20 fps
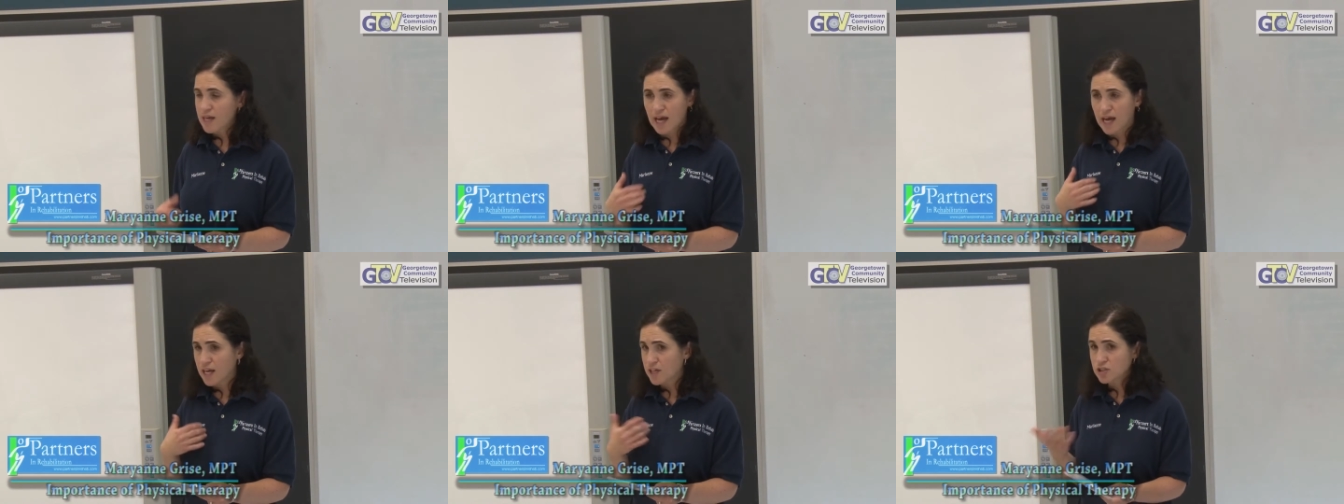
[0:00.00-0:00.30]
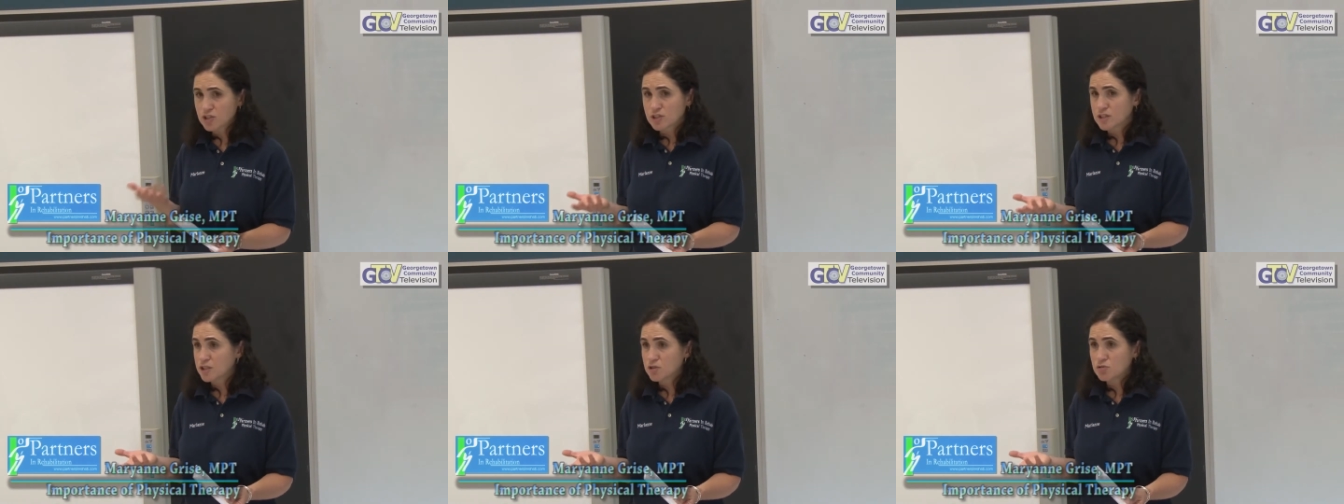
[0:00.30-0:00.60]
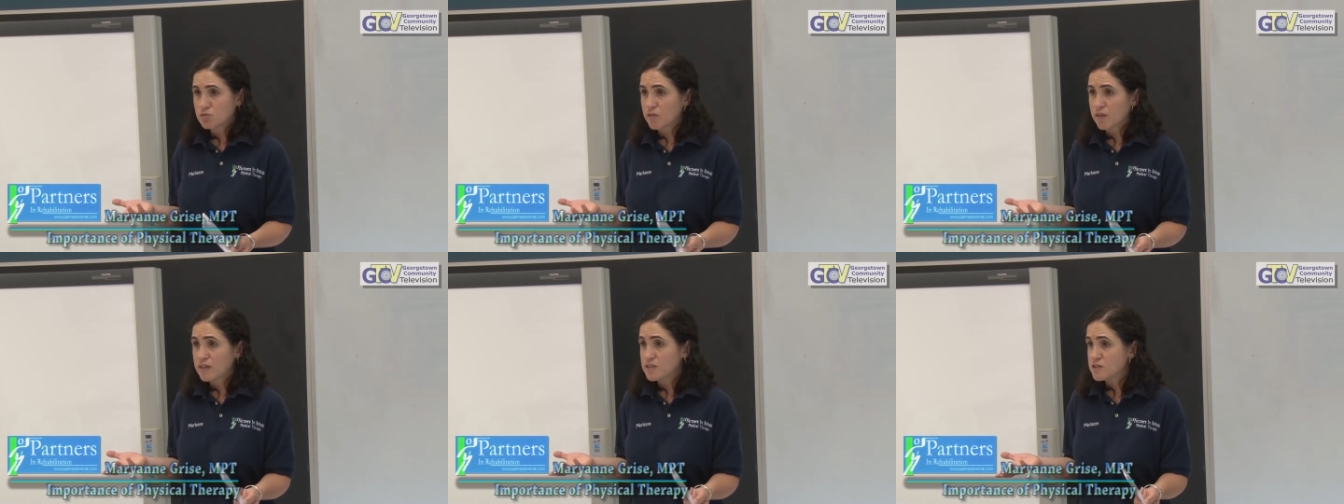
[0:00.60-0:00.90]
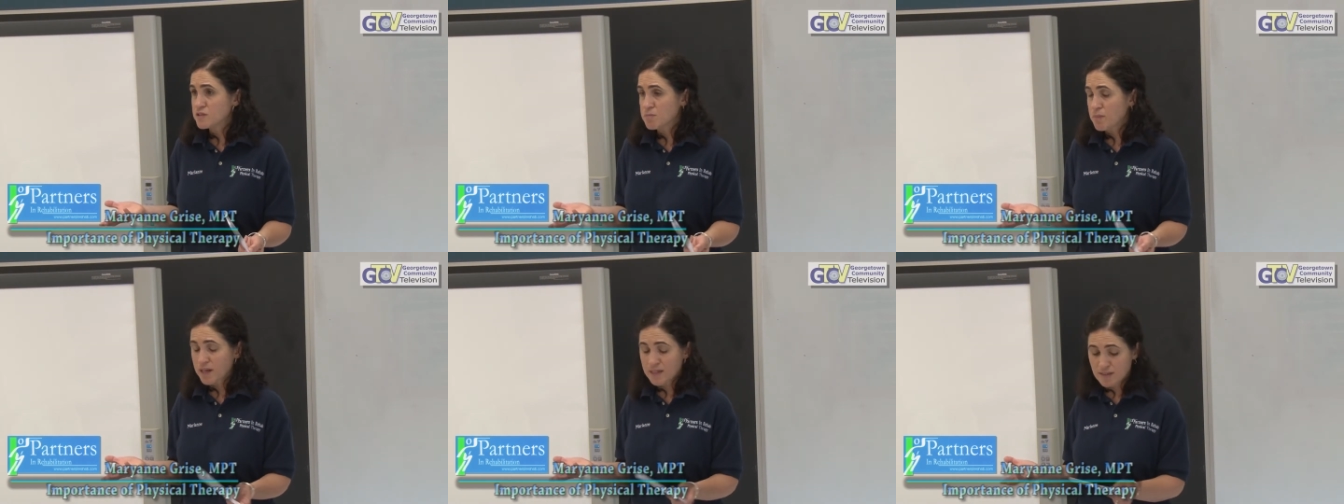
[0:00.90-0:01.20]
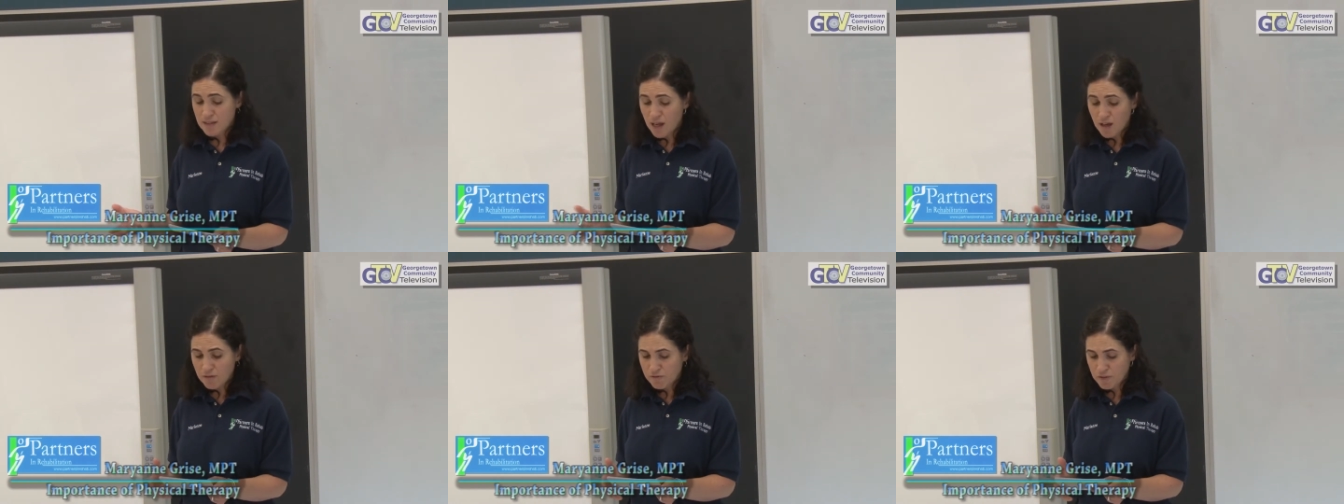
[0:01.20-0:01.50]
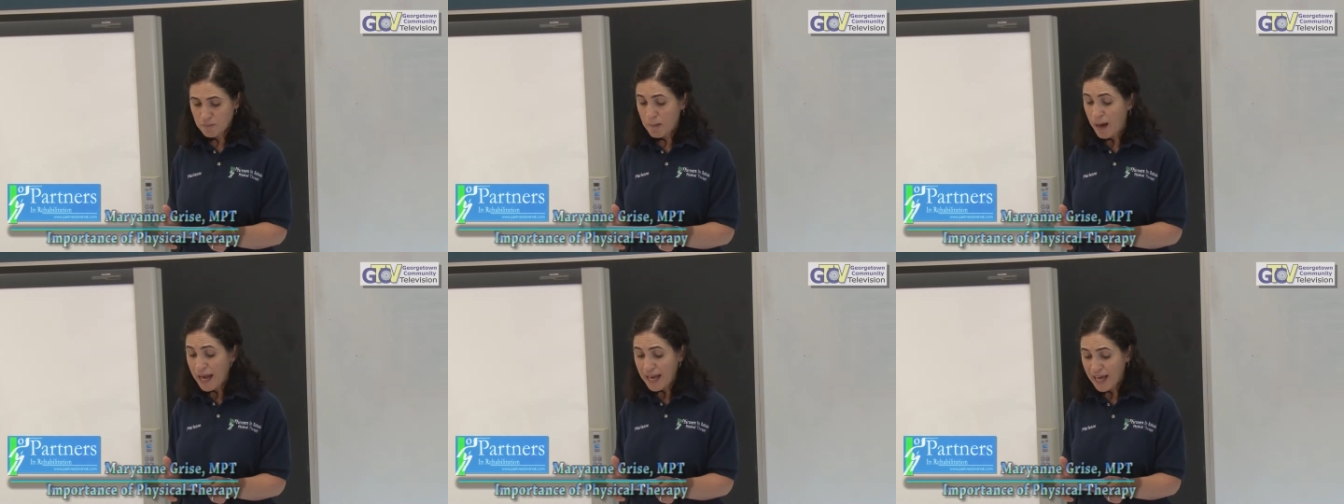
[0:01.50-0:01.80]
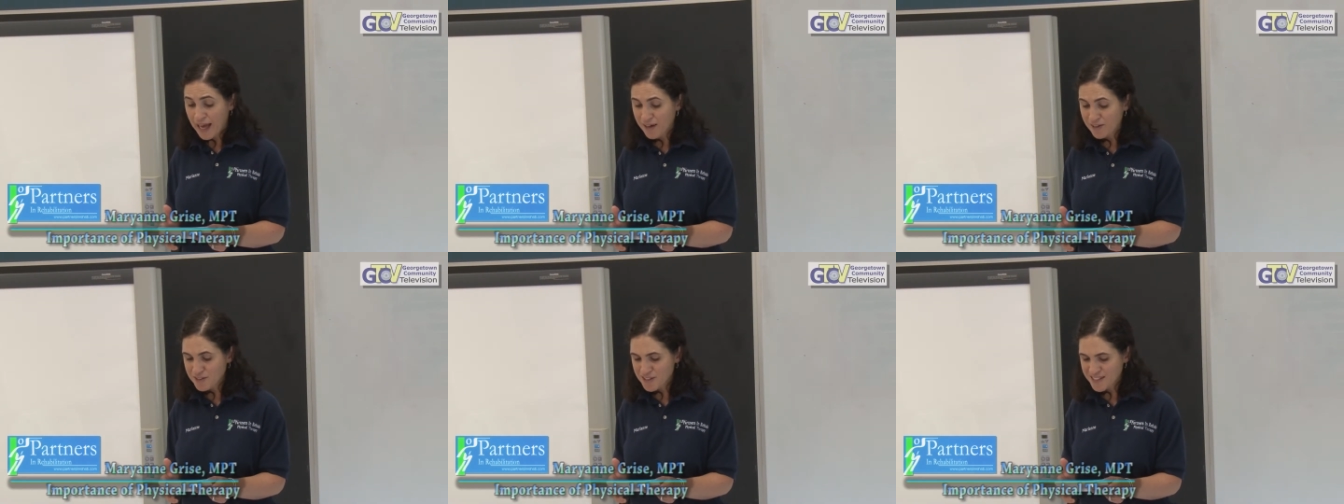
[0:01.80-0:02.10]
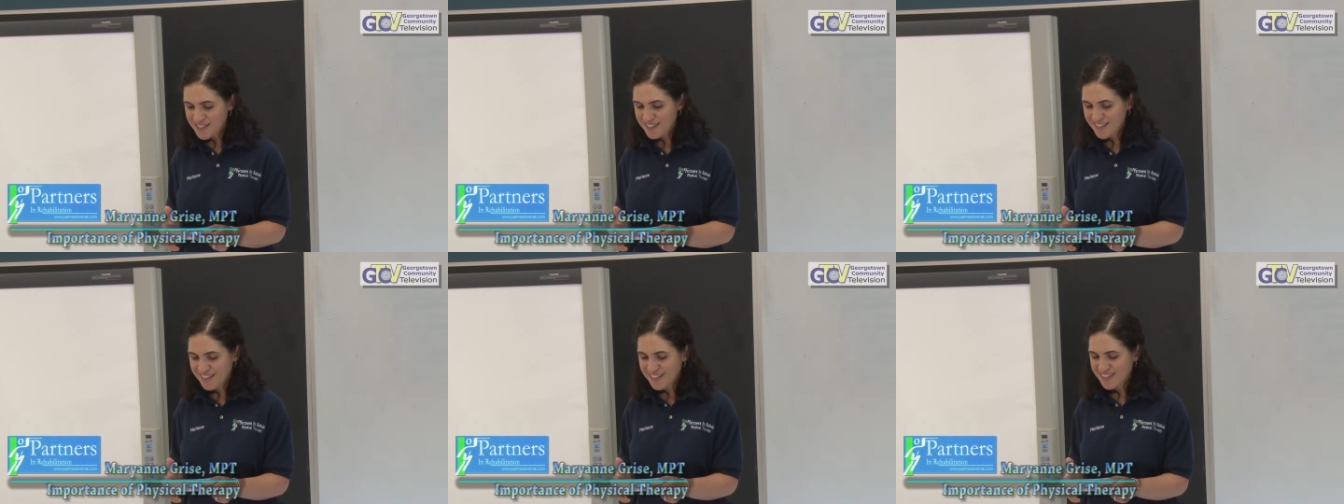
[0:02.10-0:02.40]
I actually do this myself in my house,